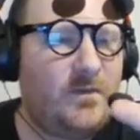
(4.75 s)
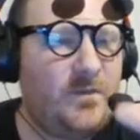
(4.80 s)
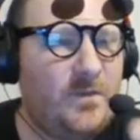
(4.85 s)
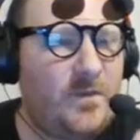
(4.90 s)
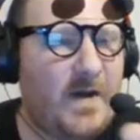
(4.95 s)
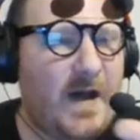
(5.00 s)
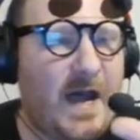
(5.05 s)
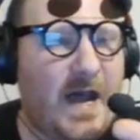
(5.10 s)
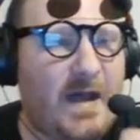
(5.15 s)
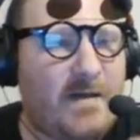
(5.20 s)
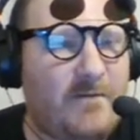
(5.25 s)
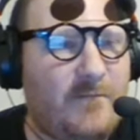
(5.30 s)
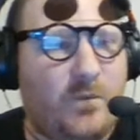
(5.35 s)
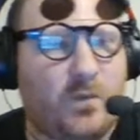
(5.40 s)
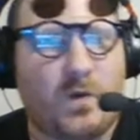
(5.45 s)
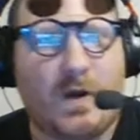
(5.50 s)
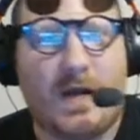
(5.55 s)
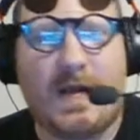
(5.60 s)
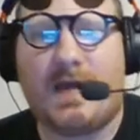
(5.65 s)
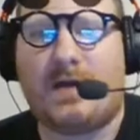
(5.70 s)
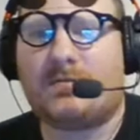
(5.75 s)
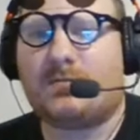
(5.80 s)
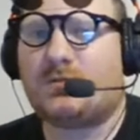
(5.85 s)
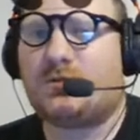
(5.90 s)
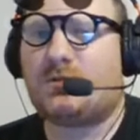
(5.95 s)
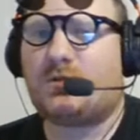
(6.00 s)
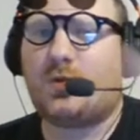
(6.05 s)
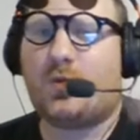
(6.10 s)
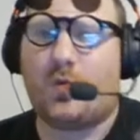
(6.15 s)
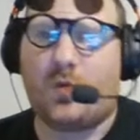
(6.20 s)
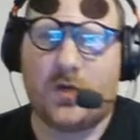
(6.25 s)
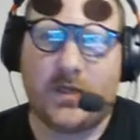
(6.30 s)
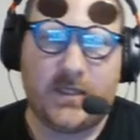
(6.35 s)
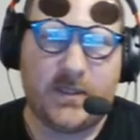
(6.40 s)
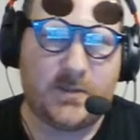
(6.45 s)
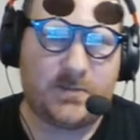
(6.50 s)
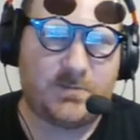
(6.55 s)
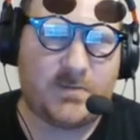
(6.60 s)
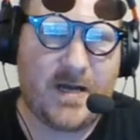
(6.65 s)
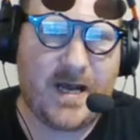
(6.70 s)
5 rounds,
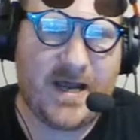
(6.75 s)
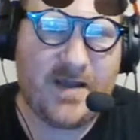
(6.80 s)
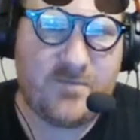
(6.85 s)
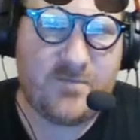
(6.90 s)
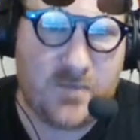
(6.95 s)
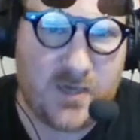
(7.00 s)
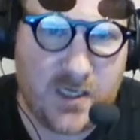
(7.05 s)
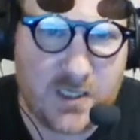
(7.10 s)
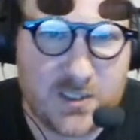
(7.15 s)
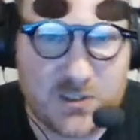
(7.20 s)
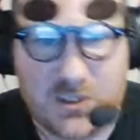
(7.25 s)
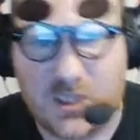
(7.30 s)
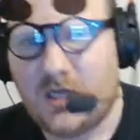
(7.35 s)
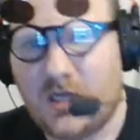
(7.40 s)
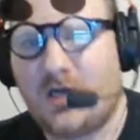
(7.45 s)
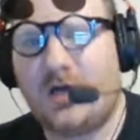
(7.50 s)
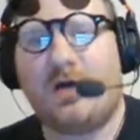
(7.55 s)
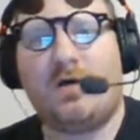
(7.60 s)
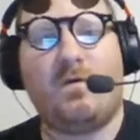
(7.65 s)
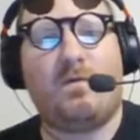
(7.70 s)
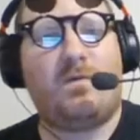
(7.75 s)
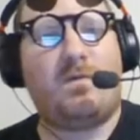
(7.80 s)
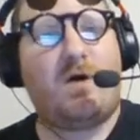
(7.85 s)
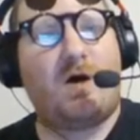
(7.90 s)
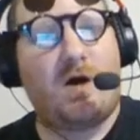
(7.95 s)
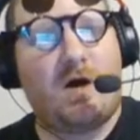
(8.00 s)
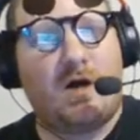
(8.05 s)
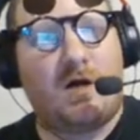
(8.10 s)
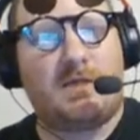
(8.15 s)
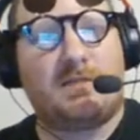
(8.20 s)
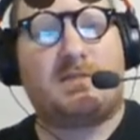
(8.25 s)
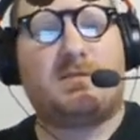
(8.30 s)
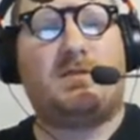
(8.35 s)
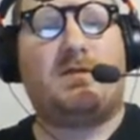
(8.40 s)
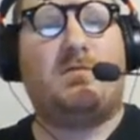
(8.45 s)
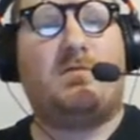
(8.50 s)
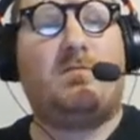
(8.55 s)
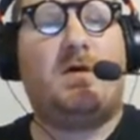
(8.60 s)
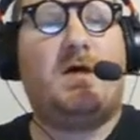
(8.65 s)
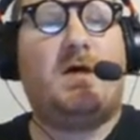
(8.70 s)
25 minutes of
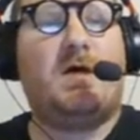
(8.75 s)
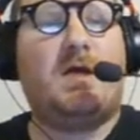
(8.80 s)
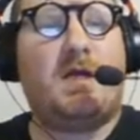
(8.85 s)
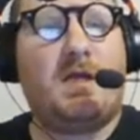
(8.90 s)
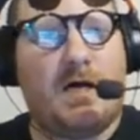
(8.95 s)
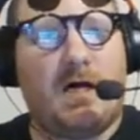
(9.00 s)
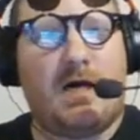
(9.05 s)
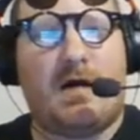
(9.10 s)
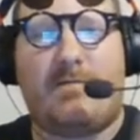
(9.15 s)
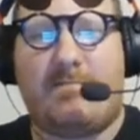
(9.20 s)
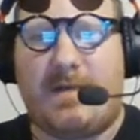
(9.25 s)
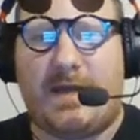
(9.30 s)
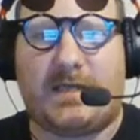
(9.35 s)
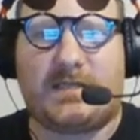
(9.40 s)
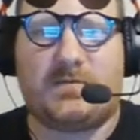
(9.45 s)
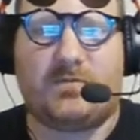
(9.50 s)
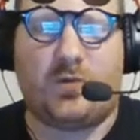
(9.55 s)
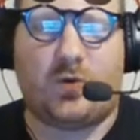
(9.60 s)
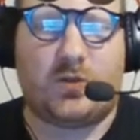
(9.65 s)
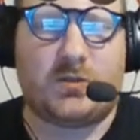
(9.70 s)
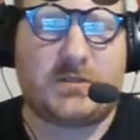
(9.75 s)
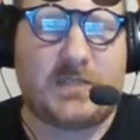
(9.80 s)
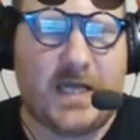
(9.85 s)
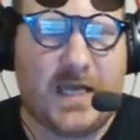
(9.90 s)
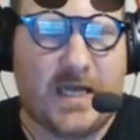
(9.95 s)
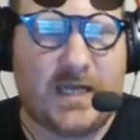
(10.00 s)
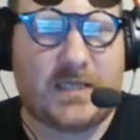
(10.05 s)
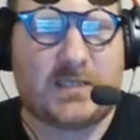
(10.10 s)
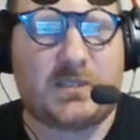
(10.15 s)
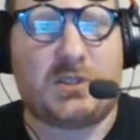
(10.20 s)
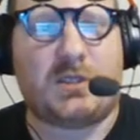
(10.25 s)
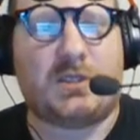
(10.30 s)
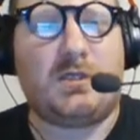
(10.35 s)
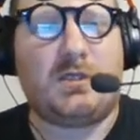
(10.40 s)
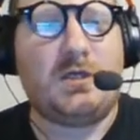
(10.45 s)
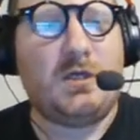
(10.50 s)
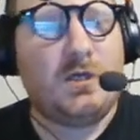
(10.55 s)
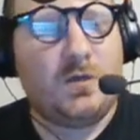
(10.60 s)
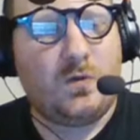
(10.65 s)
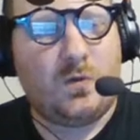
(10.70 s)
awesome combat sports action
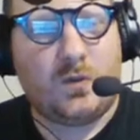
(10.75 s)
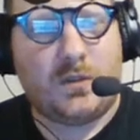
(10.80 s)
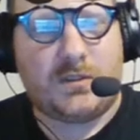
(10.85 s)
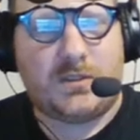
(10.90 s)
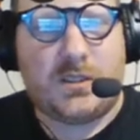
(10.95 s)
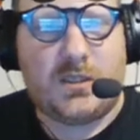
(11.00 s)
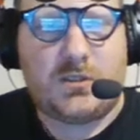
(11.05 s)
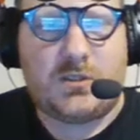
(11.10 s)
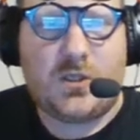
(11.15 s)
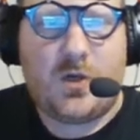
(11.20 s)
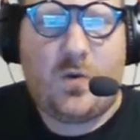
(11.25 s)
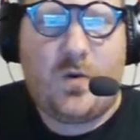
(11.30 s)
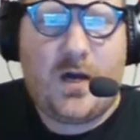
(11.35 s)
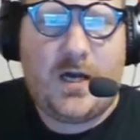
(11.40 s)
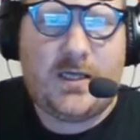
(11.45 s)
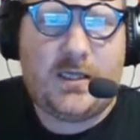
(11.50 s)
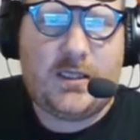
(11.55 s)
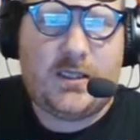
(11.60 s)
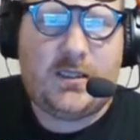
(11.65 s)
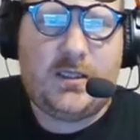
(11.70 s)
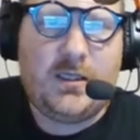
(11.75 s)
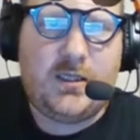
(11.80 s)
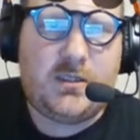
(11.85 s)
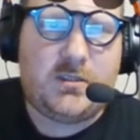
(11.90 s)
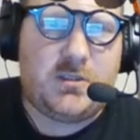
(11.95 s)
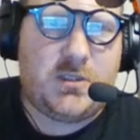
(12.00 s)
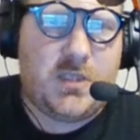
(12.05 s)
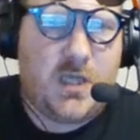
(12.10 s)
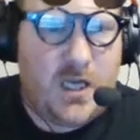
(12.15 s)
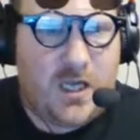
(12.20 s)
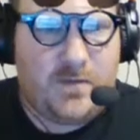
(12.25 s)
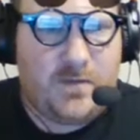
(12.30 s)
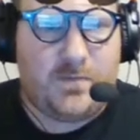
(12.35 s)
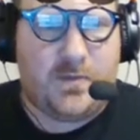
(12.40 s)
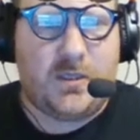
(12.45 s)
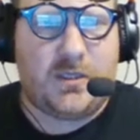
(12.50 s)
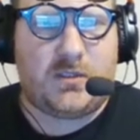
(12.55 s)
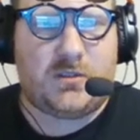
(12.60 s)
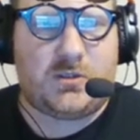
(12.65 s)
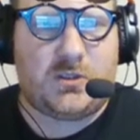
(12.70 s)
with Joanna
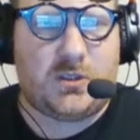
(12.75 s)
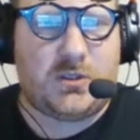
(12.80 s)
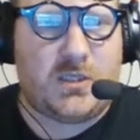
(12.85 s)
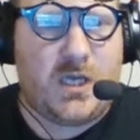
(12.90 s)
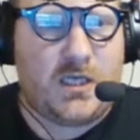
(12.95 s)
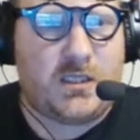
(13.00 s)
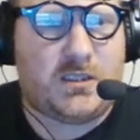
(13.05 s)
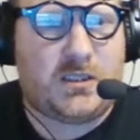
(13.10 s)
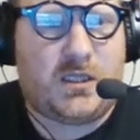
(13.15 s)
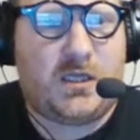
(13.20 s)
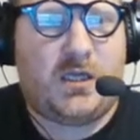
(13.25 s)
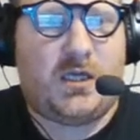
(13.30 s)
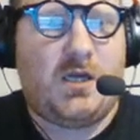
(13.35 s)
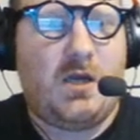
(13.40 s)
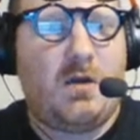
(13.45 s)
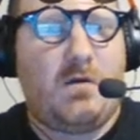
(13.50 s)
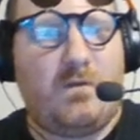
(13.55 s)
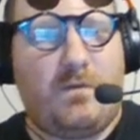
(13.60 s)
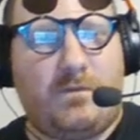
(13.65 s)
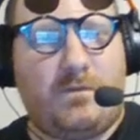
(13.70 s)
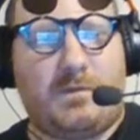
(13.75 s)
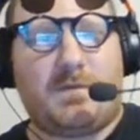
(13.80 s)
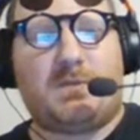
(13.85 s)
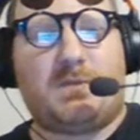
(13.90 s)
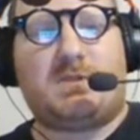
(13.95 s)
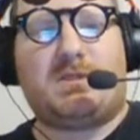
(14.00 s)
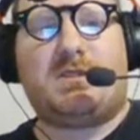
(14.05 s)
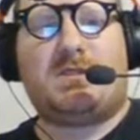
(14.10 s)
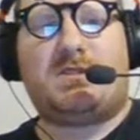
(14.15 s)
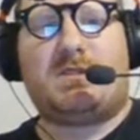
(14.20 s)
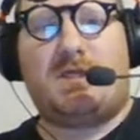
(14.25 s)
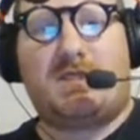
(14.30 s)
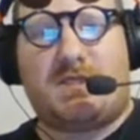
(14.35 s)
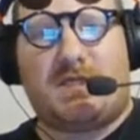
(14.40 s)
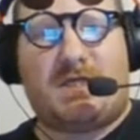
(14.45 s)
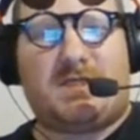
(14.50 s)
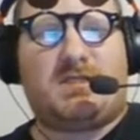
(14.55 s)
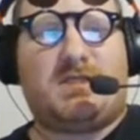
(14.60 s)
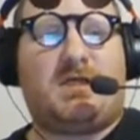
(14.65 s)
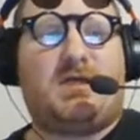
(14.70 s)
Champion Jedrzejczyk versus
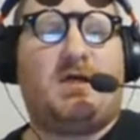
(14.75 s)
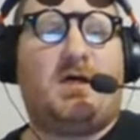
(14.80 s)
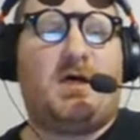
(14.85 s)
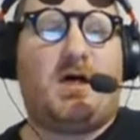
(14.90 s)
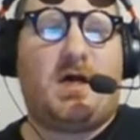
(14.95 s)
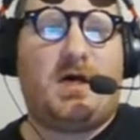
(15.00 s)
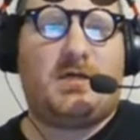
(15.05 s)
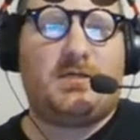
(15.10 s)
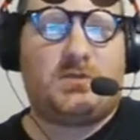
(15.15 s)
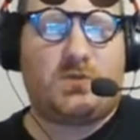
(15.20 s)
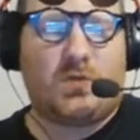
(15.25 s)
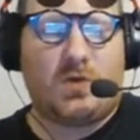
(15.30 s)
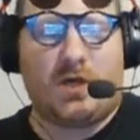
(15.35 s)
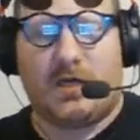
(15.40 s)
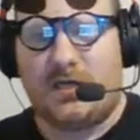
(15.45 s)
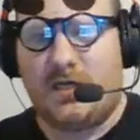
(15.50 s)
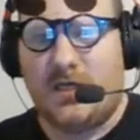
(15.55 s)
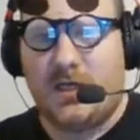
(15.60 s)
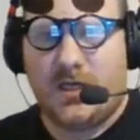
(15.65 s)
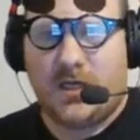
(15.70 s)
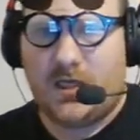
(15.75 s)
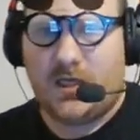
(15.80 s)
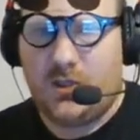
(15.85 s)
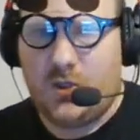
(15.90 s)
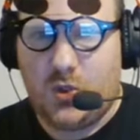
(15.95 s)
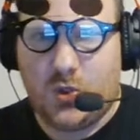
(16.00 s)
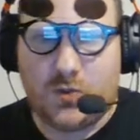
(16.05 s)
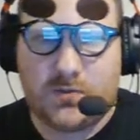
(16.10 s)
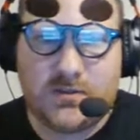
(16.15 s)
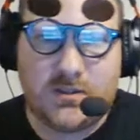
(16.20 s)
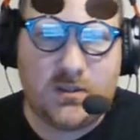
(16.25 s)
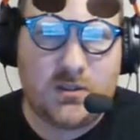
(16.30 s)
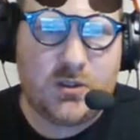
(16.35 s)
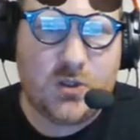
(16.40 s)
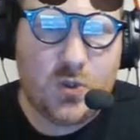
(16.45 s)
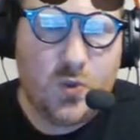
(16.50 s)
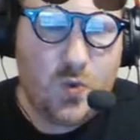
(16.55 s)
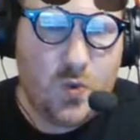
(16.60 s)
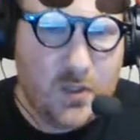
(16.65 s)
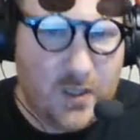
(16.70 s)
Jessica Andrade at UFC
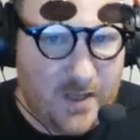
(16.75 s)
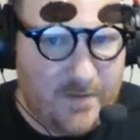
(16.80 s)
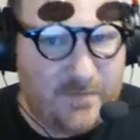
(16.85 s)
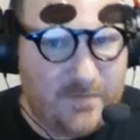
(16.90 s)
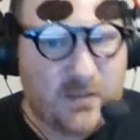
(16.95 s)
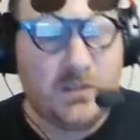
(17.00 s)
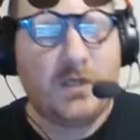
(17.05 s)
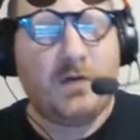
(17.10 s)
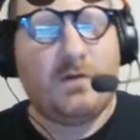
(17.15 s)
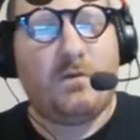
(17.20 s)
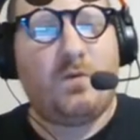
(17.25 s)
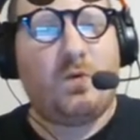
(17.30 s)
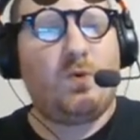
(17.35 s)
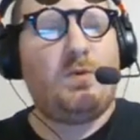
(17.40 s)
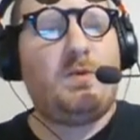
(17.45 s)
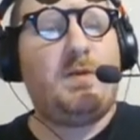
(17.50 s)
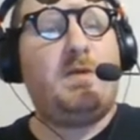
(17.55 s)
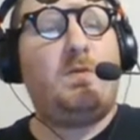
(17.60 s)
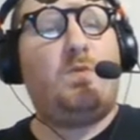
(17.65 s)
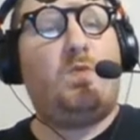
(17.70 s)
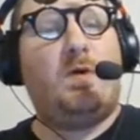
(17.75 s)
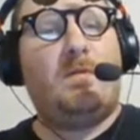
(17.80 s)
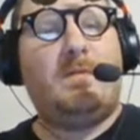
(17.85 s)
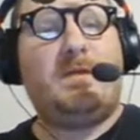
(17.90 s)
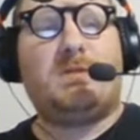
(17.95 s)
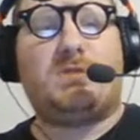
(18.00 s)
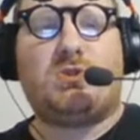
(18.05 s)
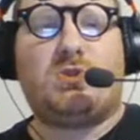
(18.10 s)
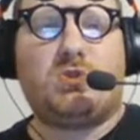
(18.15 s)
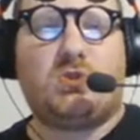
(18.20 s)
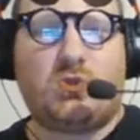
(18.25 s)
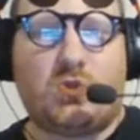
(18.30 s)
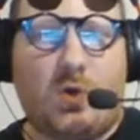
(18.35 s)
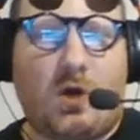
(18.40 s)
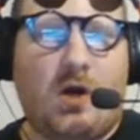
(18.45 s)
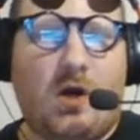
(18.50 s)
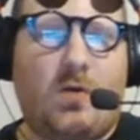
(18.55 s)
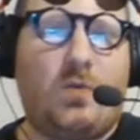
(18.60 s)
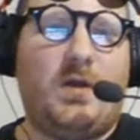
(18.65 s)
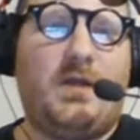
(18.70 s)
211 for the Women's
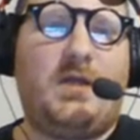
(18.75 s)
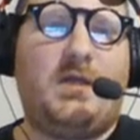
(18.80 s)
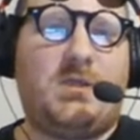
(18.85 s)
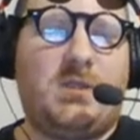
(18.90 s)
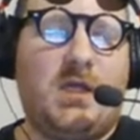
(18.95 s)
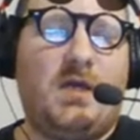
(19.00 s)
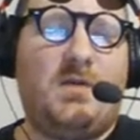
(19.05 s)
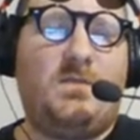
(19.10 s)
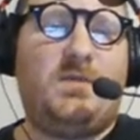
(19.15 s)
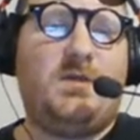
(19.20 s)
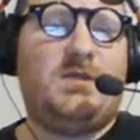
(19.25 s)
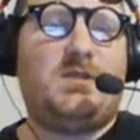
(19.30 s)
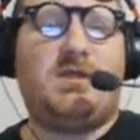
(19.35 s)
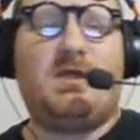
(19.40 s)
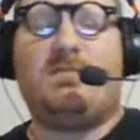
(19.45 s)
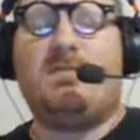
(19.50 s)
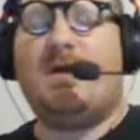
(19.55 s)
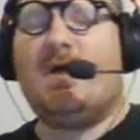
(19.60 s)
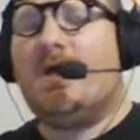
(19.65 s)
Strawweight Championship.